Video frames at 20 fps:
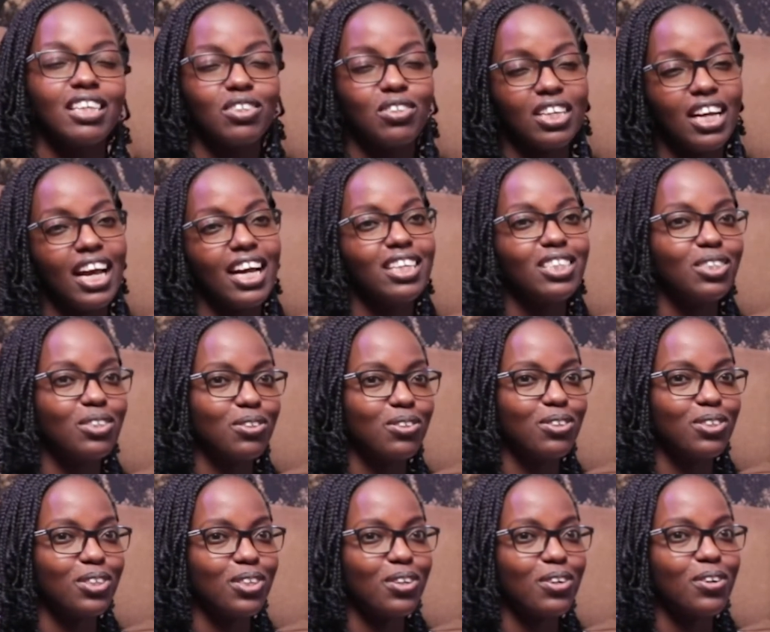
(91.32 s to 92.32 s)
Today in
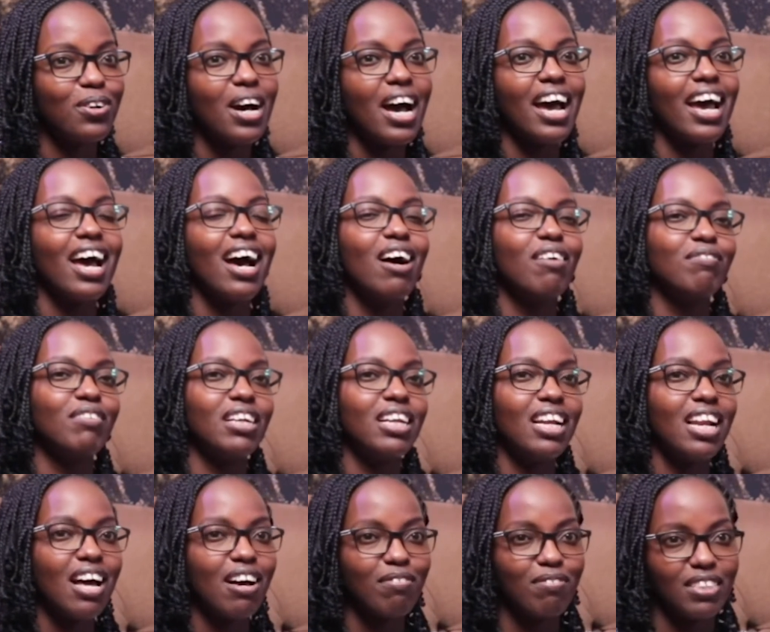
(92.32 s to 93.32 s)
studio, I have a
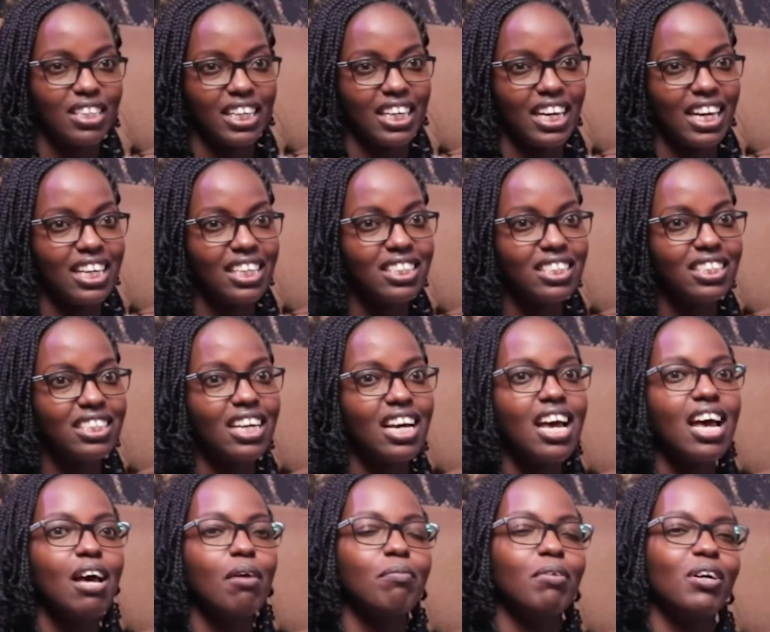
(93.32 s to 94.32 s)
lovely guest
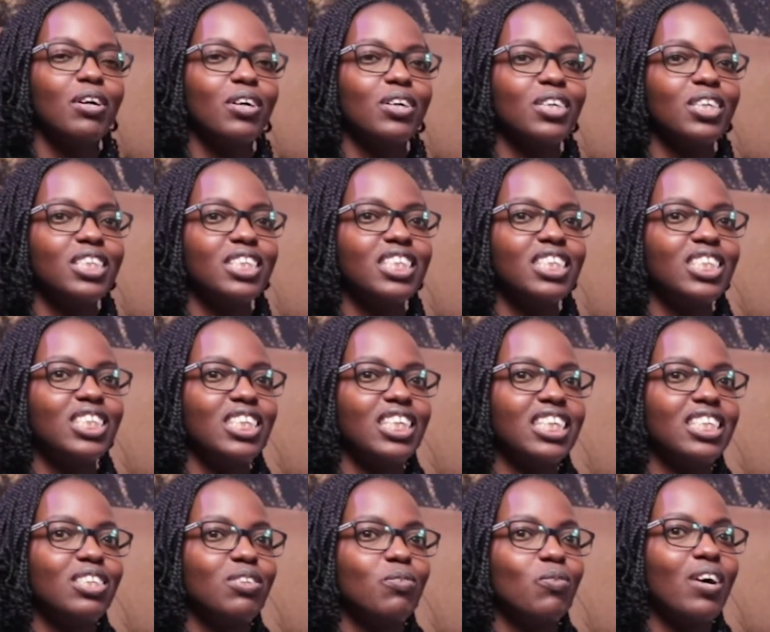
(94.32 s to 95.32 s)
because she
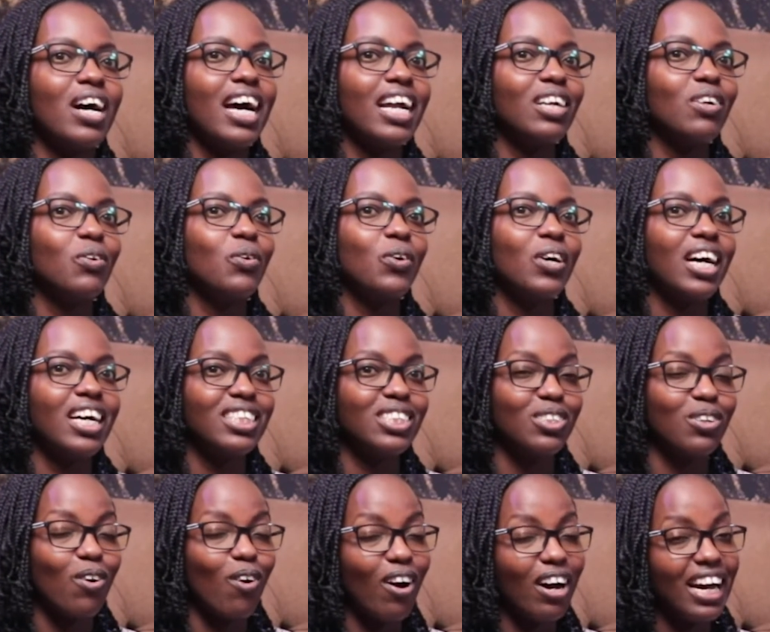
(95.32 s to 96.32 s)
is one who has
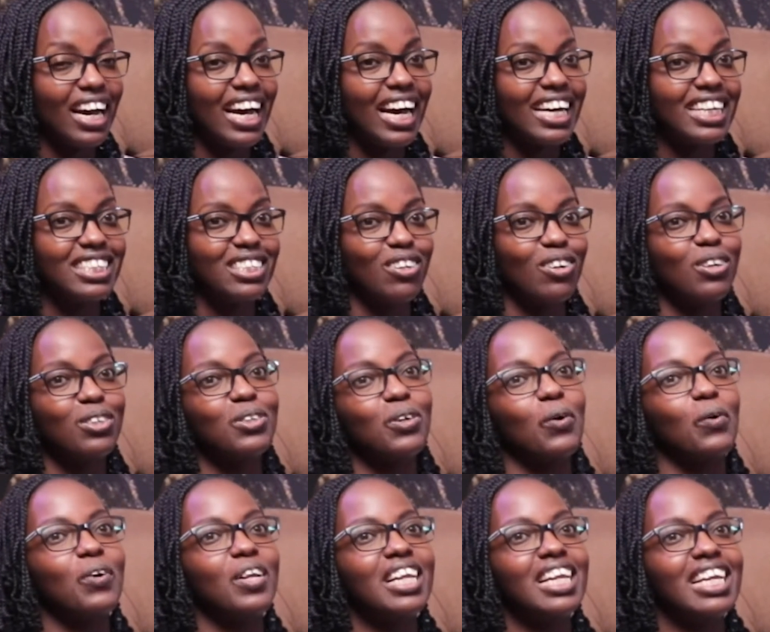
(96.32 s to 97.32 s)
conquered not
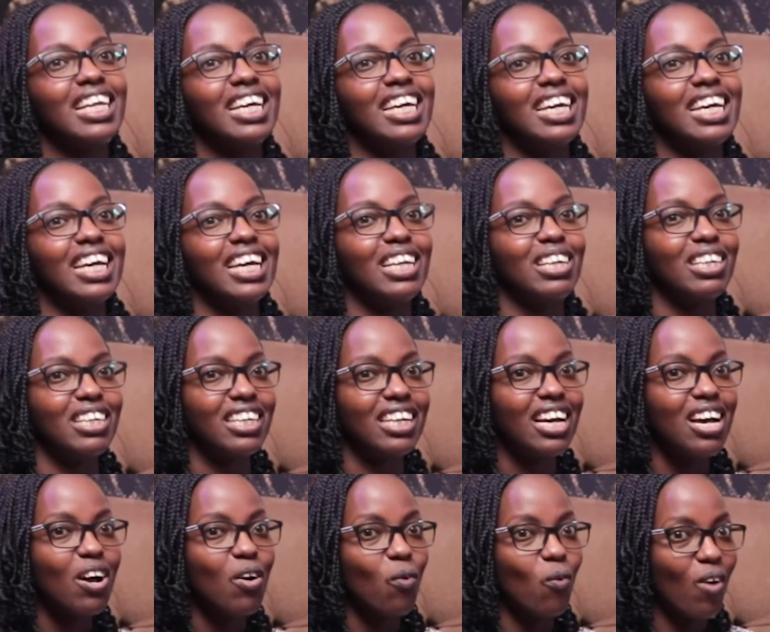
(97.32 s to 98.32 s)
only in
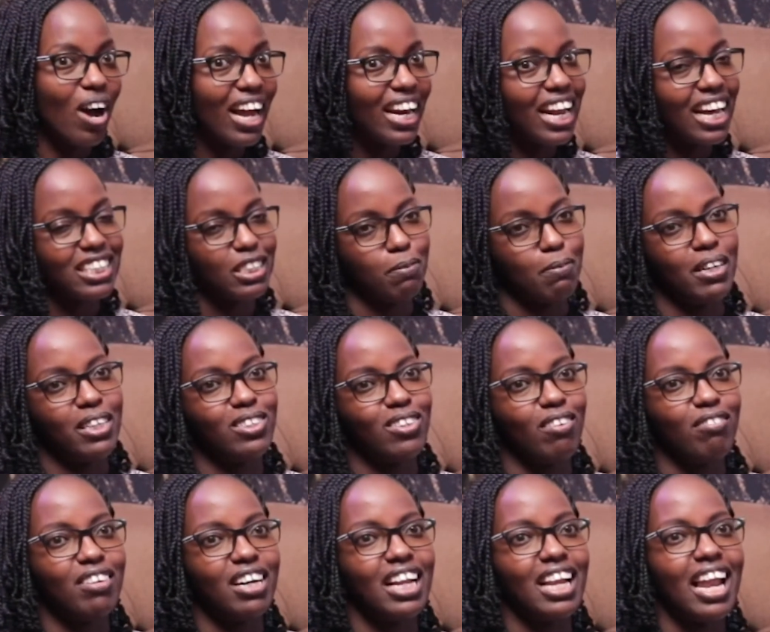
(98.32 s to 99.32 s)
one aspect
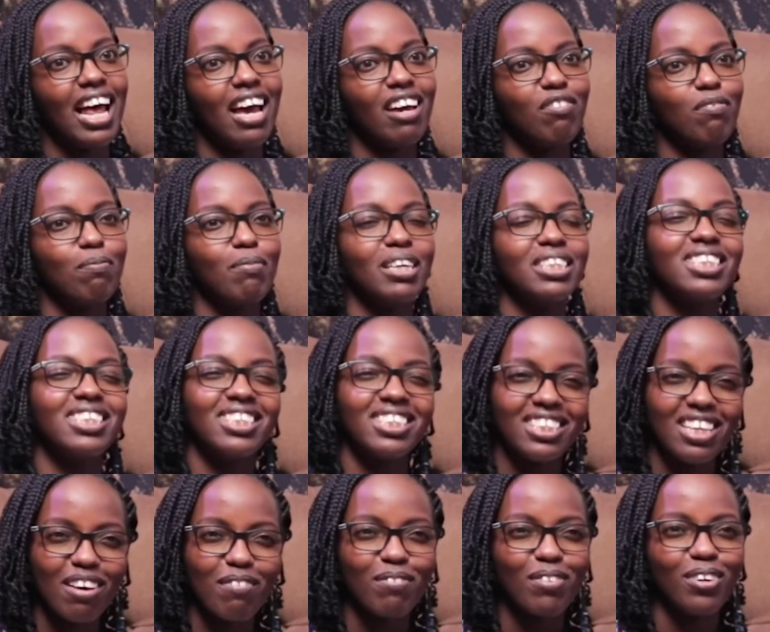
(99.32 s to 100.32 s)
of her life, but
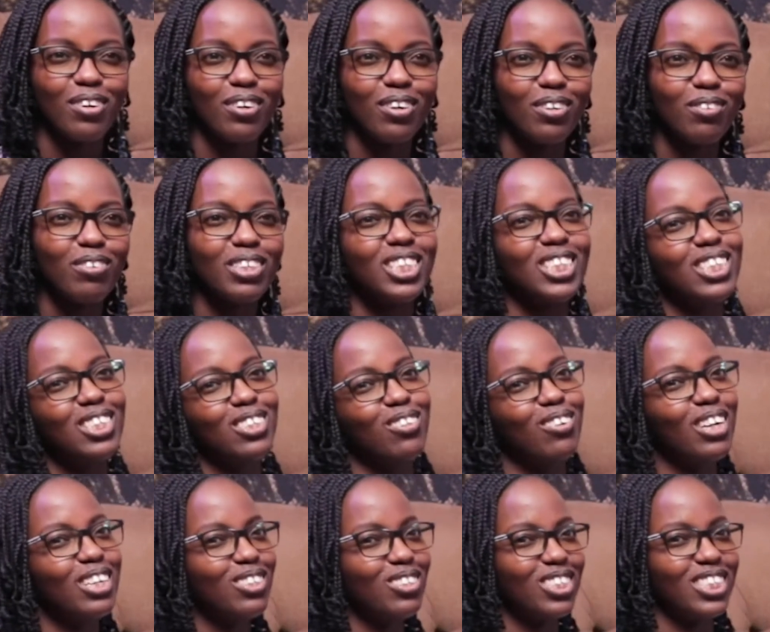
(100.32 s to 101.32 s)
several, which she's
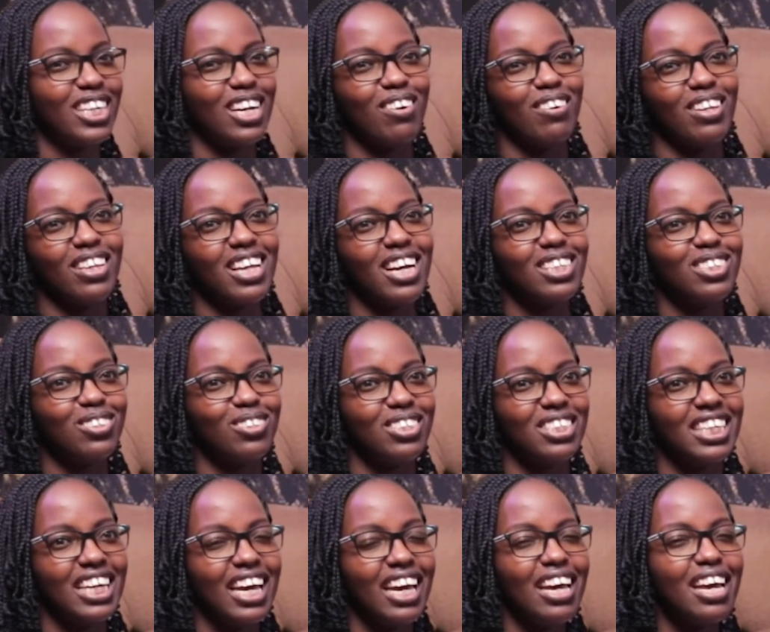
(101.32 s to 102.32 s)
going to share with us
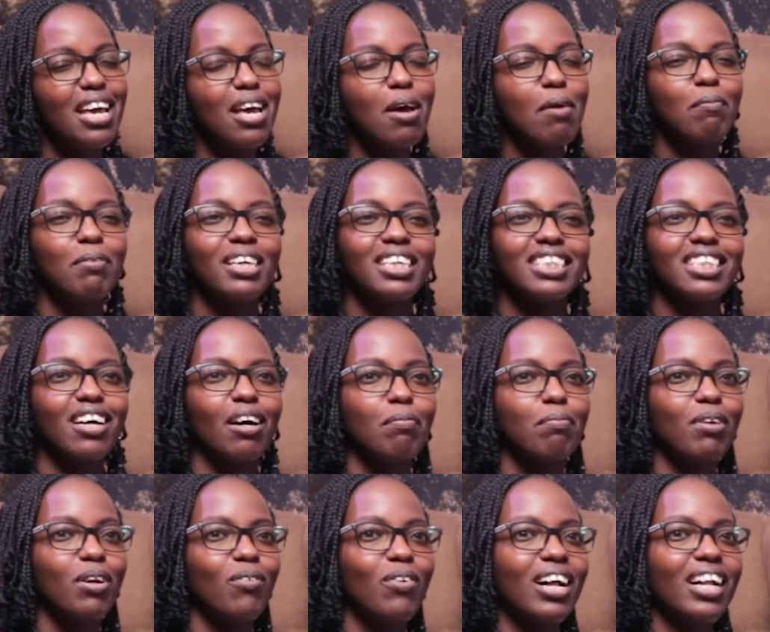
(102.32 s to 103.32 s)
today. Please help
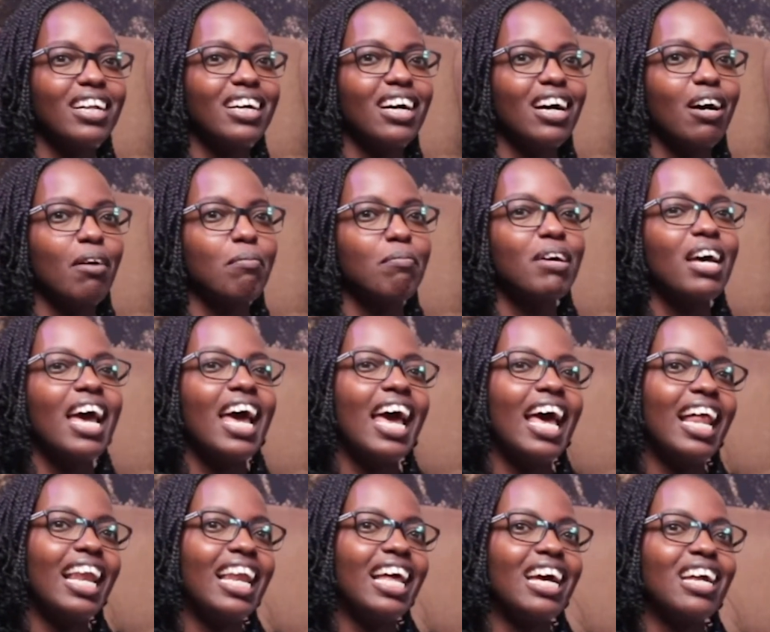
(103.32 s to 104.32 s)
me welcome
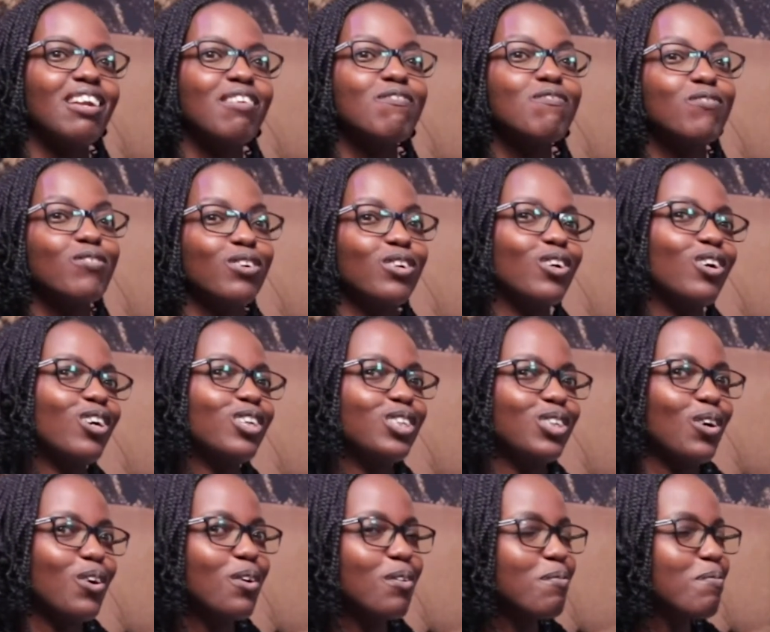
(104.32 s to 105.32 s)
Helen
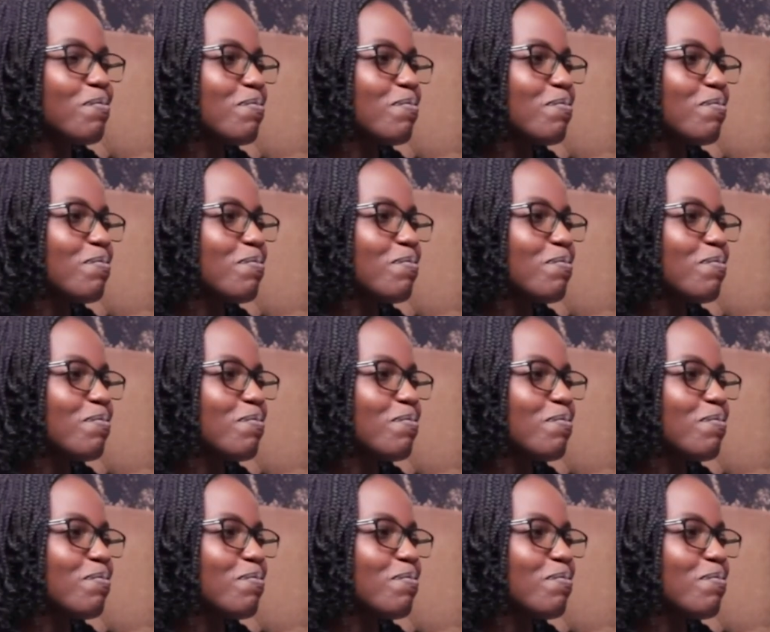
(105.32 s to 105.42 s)
Funoto.